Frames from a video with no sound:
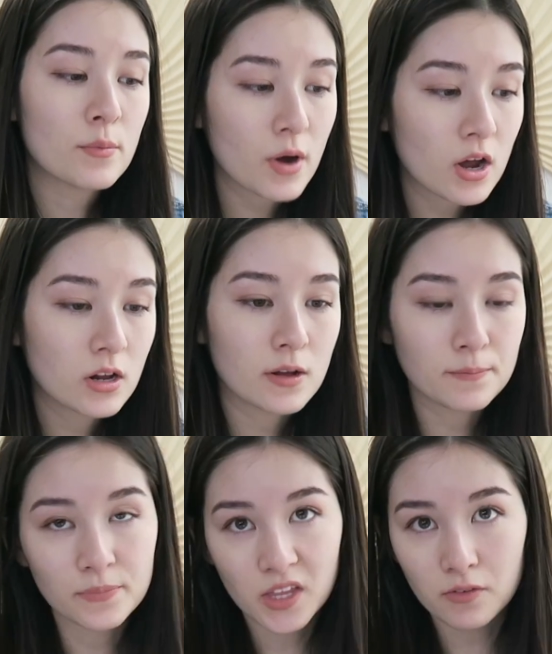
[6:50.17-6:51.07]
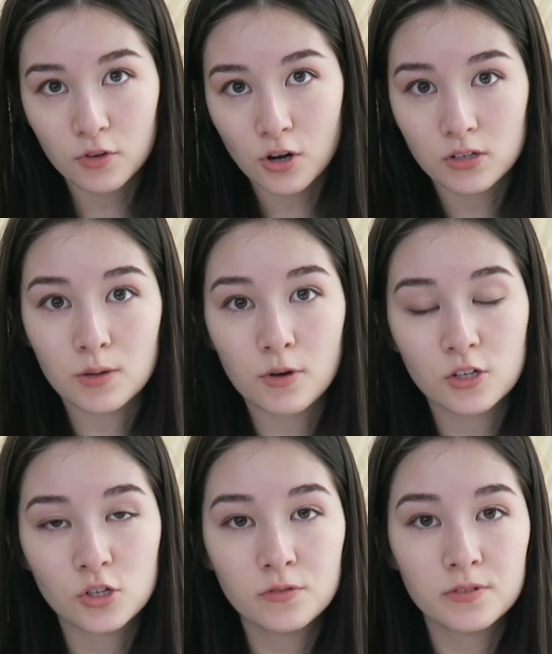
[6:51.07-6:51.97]
Oh, I bought gift
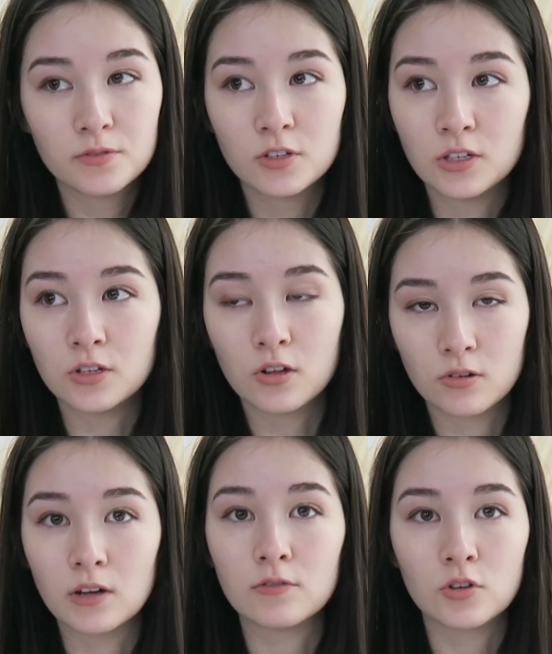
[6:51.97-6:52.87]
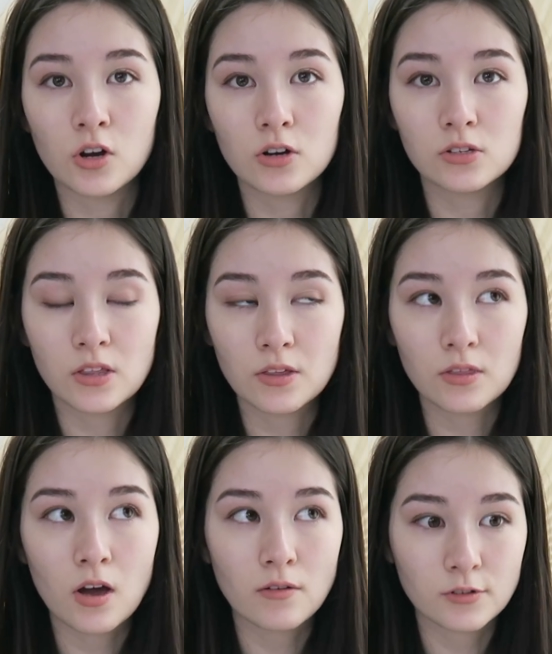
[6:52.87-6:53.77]
cards. I bought two $15 gift
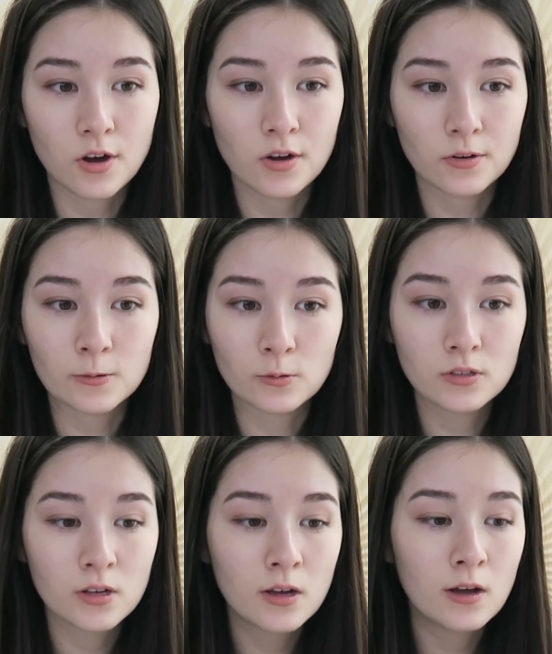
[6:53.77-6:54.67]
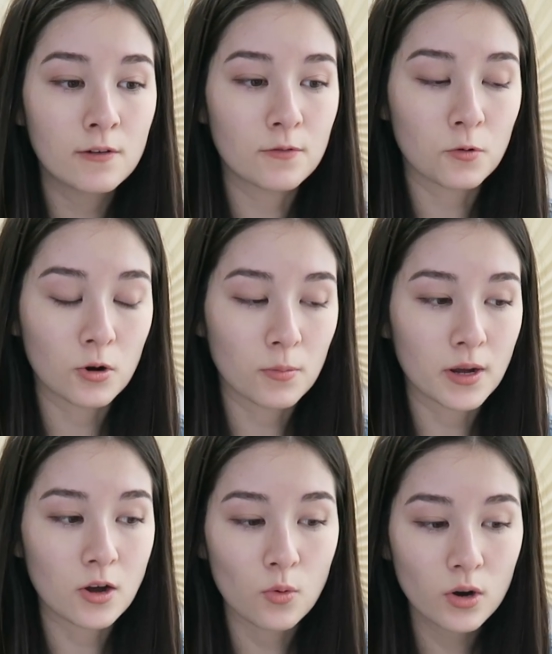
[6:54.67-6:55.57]
cards and then the avocados
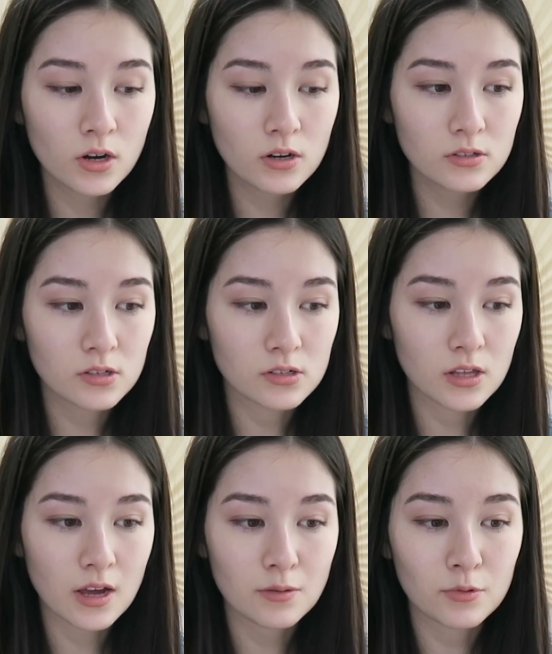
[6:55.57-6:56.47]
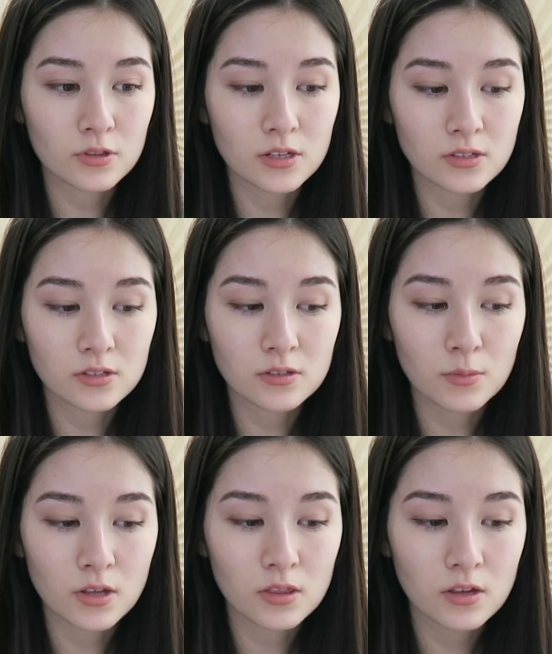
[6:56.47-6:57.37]
for my coworkers because they had
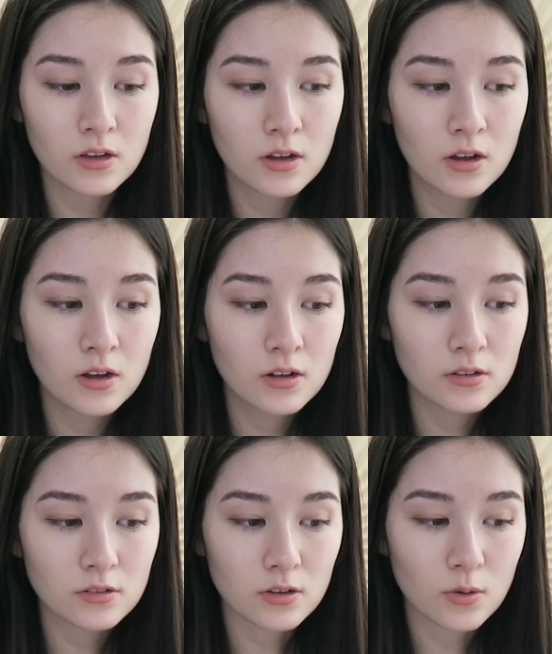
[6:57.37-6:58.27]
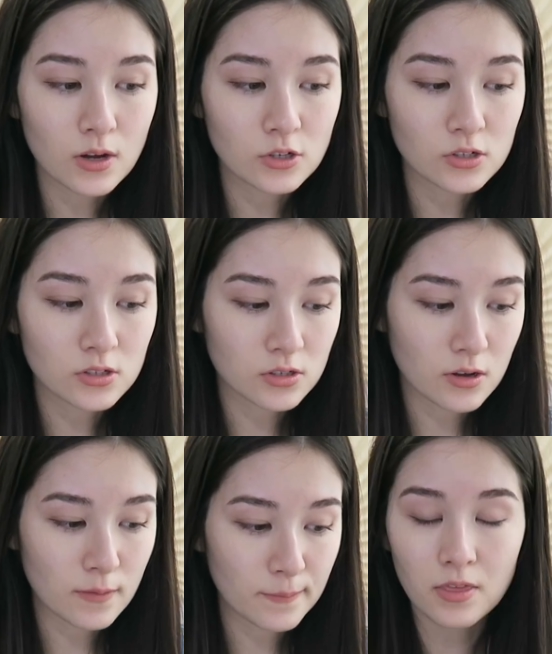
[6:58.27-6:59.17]
birthdays this month. So I
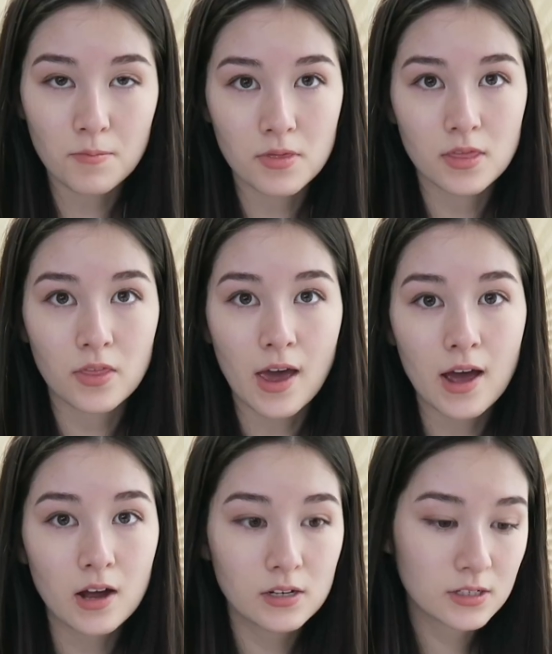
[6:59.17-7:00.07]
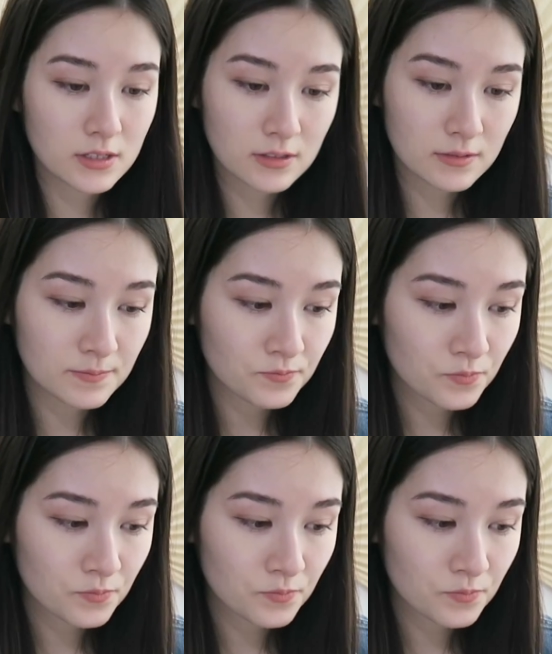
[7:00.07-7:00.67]
just got them that.